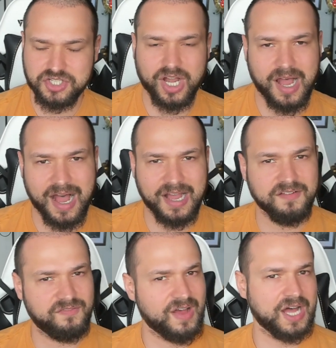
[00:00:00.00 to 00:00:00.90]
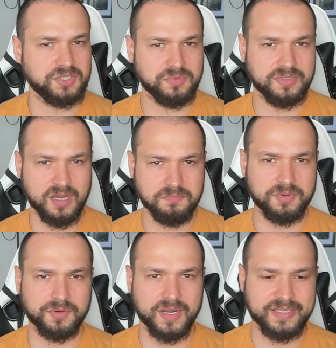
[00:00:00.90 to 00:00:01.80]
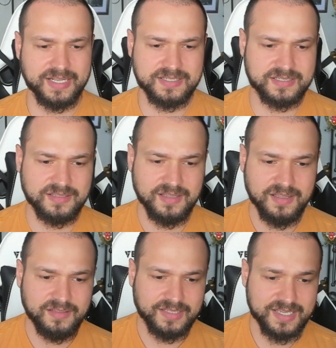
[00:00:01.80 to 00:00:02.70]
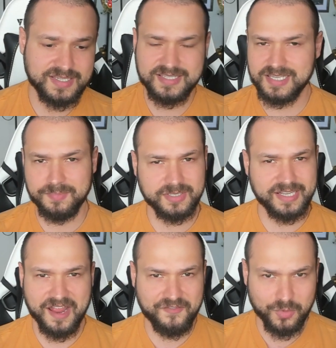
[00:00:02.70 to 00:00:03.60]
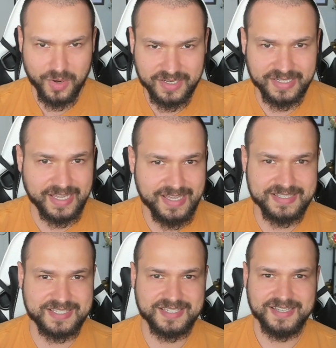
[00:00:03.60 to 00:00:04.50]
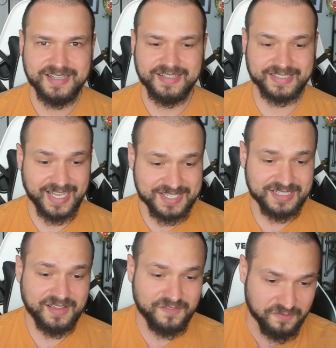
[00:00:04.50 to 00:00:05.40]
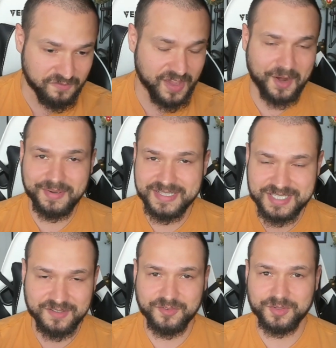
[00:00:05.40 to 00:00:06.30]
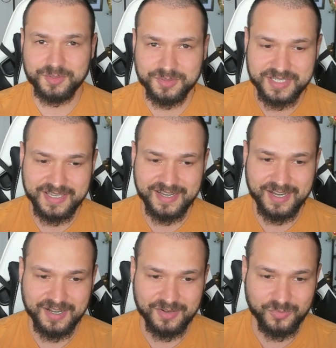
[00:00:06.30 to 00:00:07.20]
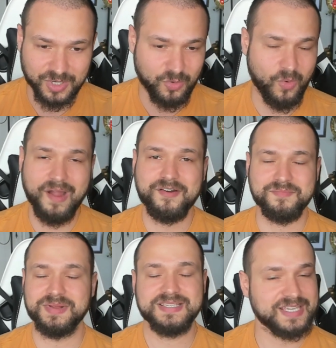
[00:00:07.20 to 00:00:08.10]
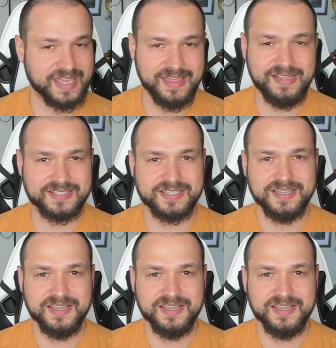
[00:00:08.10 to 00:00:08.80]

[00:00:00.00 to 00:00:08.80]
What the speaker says: a high valued number, and that's not something that everyone can hit. Like, that's a very difficult requirement to hit.